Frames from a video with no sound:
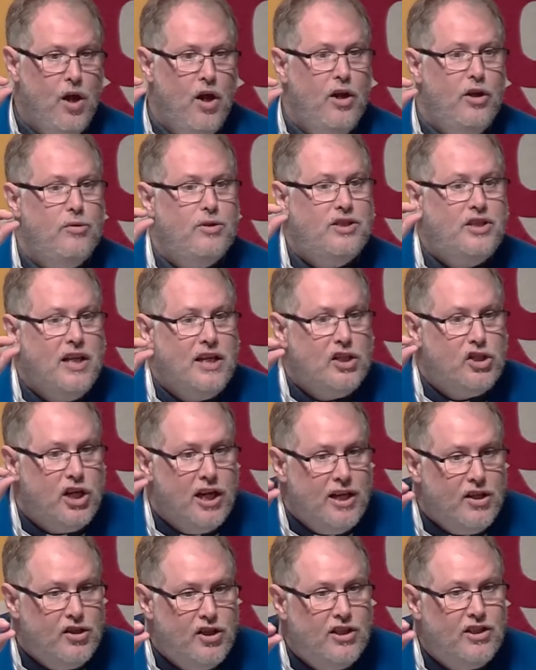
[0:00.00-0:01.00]
You see,
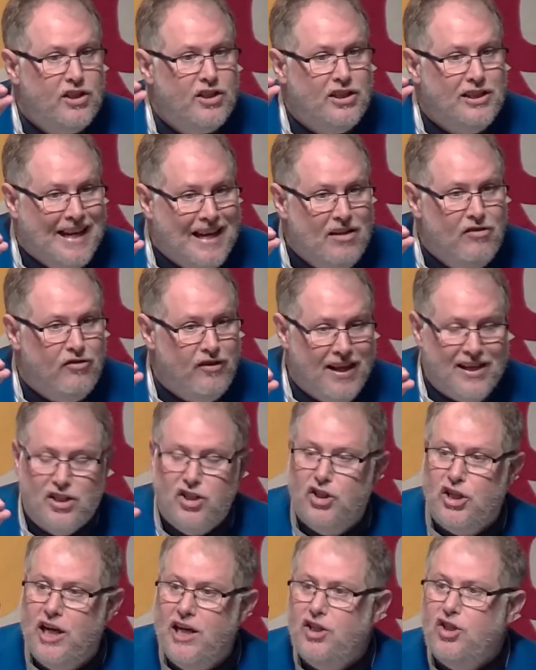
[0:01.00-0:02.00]
Jesus did this.
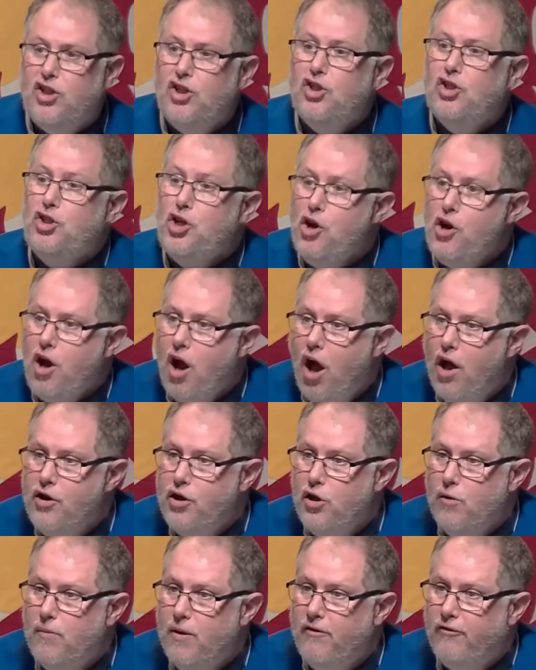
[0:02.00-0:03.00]
Jesus took on
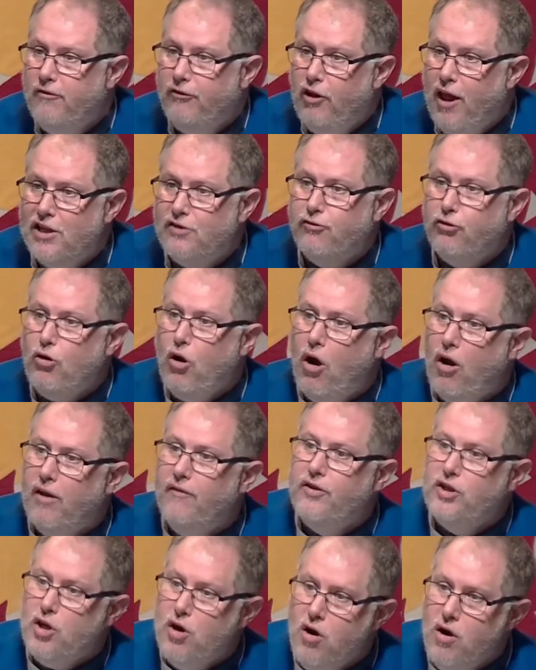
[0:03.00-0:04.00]
human flesh for all of
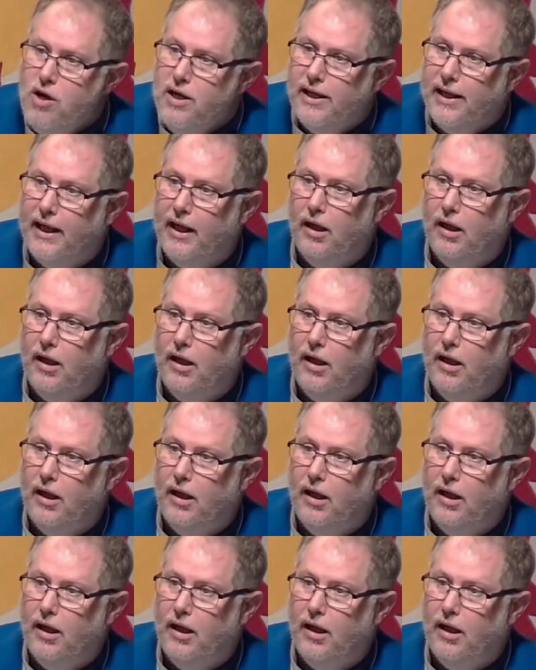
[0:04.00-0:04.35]
eternity.